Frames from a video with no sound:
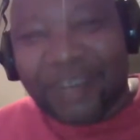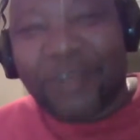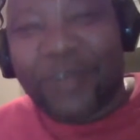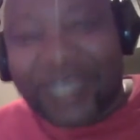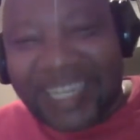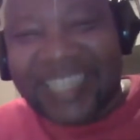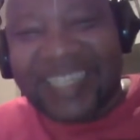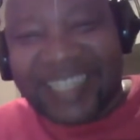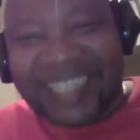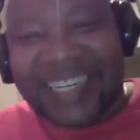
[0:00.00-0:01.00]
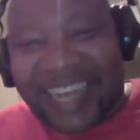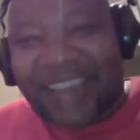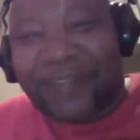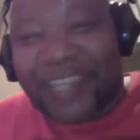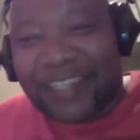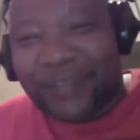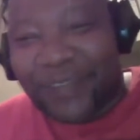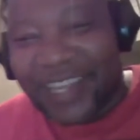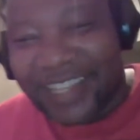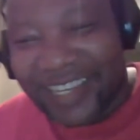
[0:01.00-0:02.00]
looked and he didn't cover his
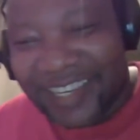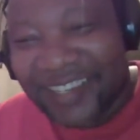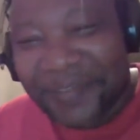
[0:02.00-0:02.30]
father.